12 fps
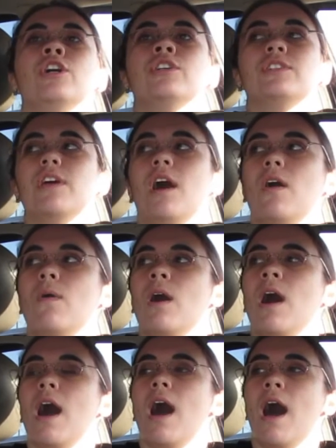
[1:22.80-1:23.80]
So
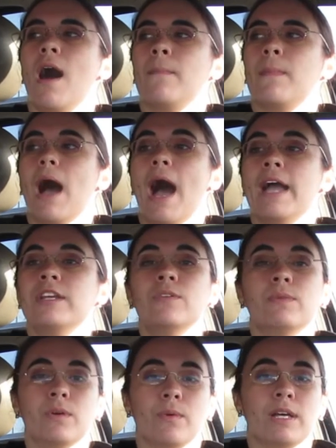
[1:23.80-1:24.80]
um, I
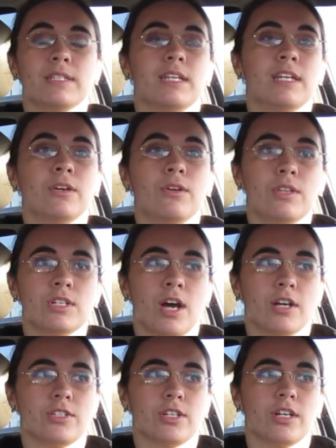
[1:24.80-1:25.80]
knew what it was. I didn't go to the
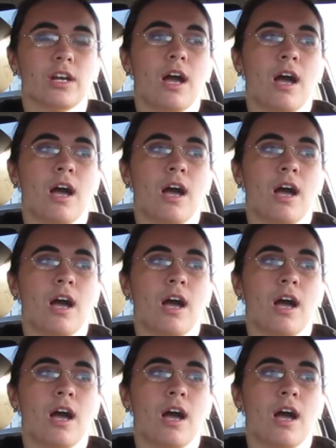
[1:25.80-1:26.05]
doctor.